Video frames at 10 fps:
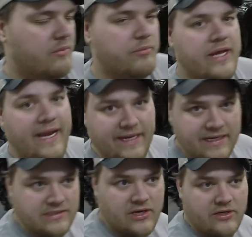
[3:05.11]
Black
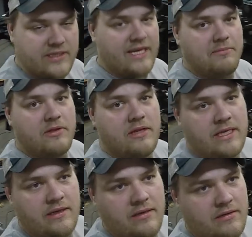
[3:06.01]
is hard to keep
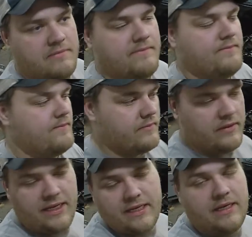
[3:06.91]
clean,
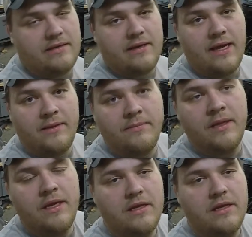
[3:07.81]
like anytime.